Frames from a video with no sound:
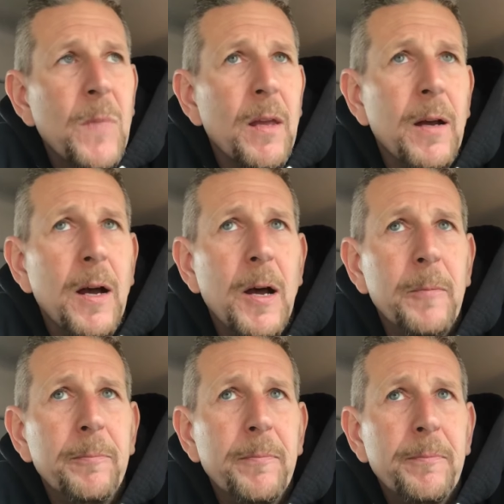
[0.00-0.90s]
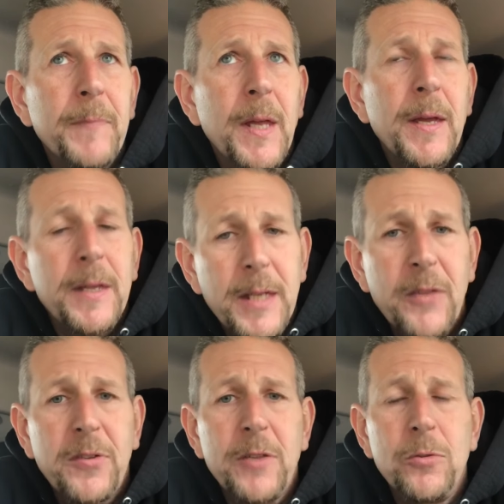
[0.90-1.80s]
Um,
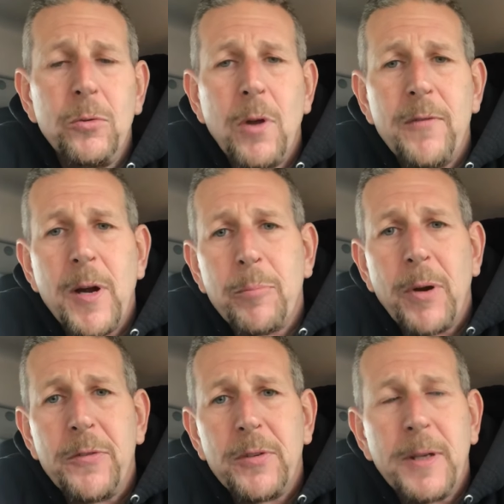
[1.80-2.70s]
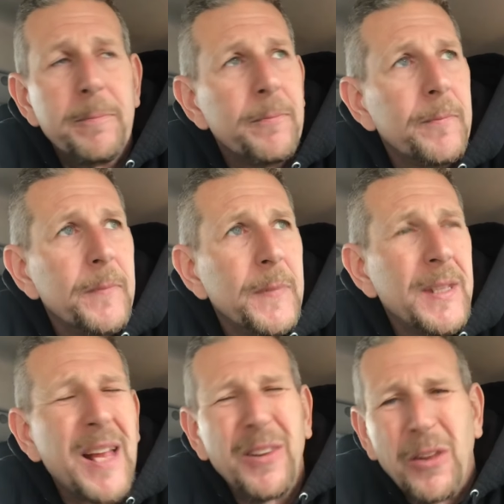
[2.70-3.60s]
yes, I do love our president.
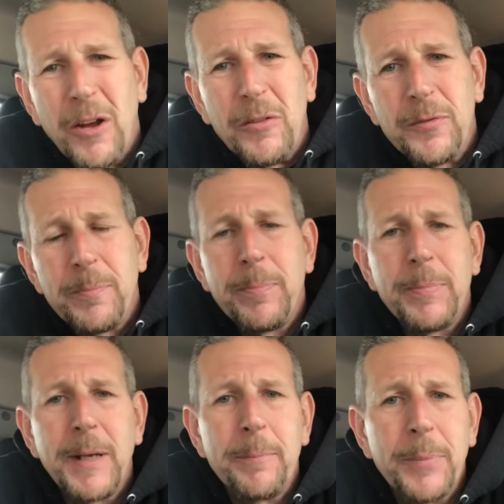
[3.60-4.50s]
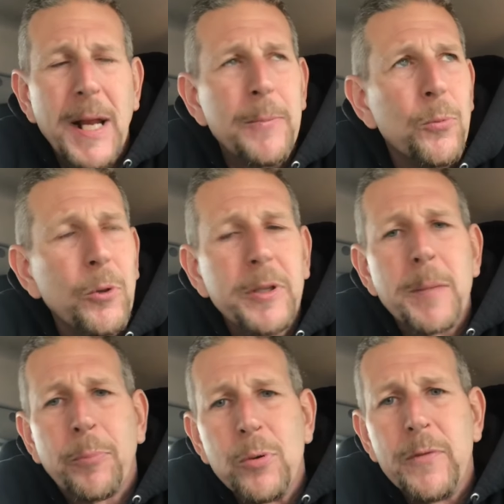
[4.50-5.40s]
Not love, but I really
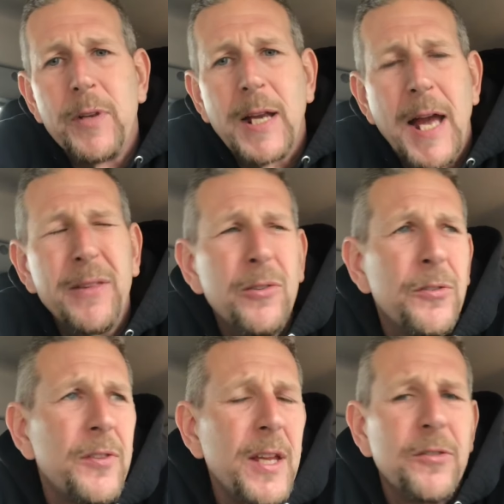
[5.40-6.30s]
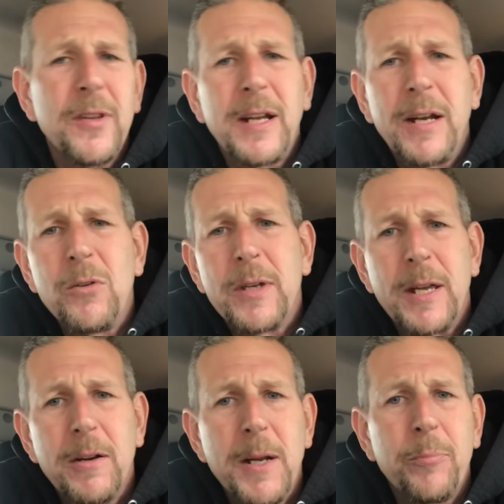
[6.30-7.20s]
approve of the guy. There's things that I don't
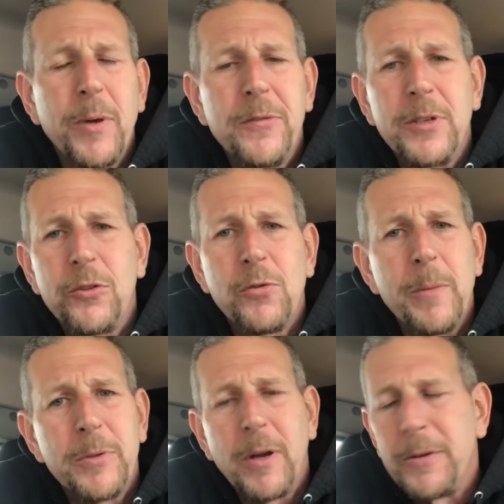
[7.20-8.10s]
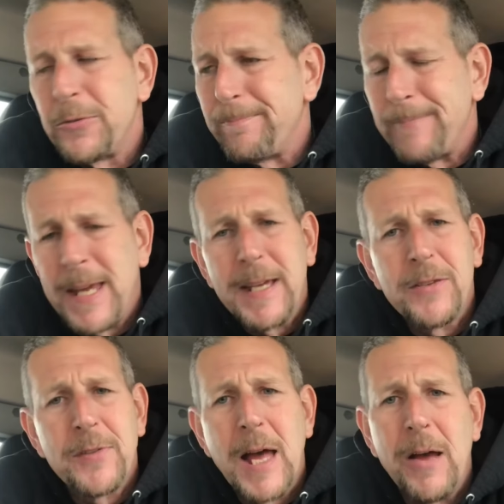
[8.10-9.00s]
care that President Trump does,
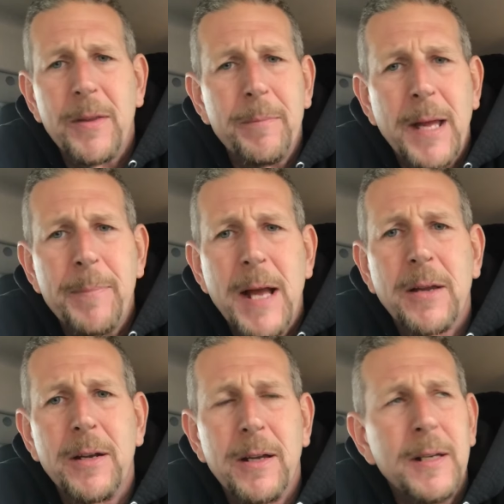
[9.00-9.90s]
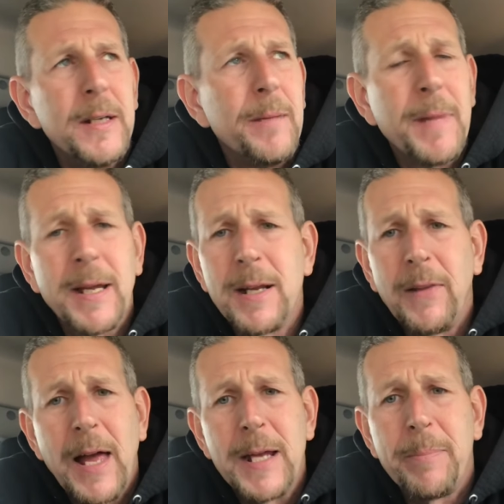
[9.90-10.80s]
hands down. I'm not gonna
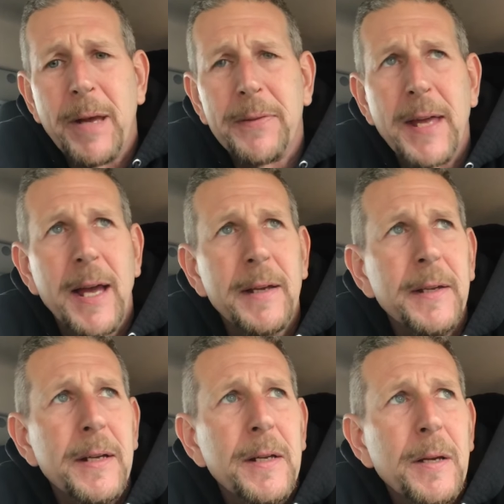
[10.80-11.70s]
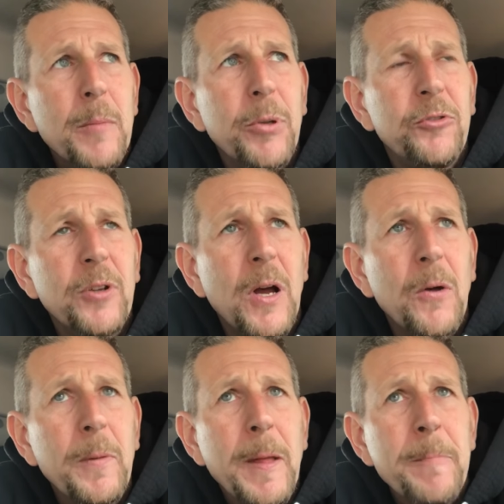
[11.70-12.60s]
lie about that. But you know,